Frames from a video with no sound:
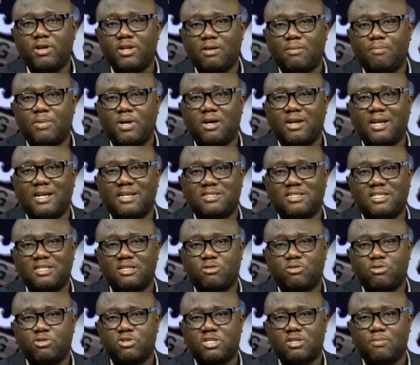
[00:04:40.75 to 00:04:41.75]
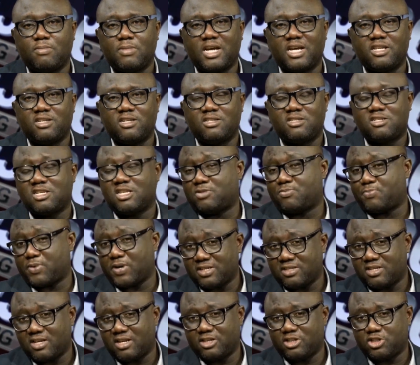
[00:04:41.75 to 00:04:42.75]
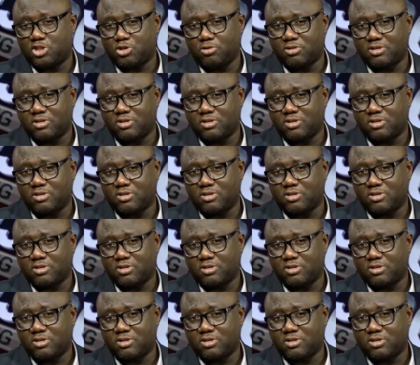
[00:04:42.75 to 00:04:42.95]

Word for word: about Atiku's emergence as presidential